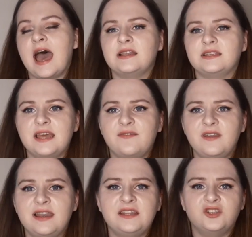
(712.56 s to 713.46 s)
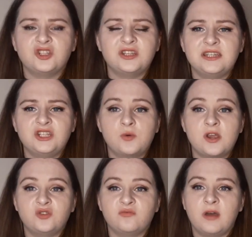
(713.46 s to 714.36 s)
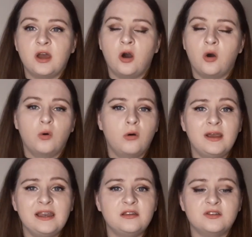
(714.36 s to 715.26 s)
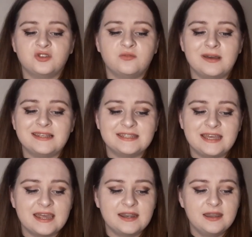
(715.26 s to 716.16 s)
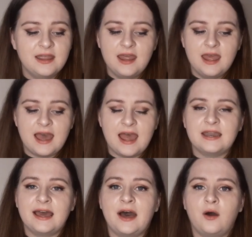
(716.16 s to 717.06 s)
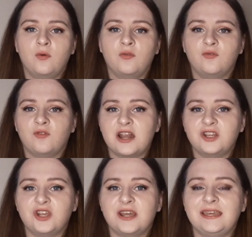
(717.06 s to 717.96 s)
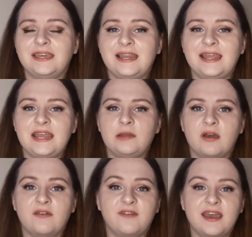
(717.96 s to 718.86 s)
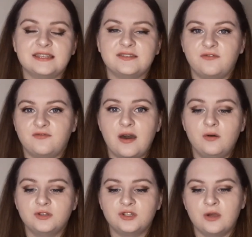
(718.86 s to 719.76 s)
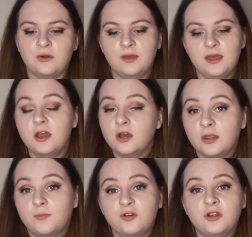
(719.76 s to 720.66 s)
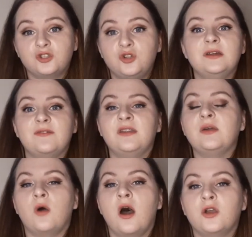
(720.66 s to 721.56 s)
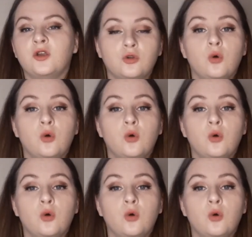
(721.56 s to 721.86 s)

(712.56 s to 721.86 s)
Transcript: And definitely just the situation of my whole oiliness and my skin and how fresh and clean my face felt. So the products do definitely work, you're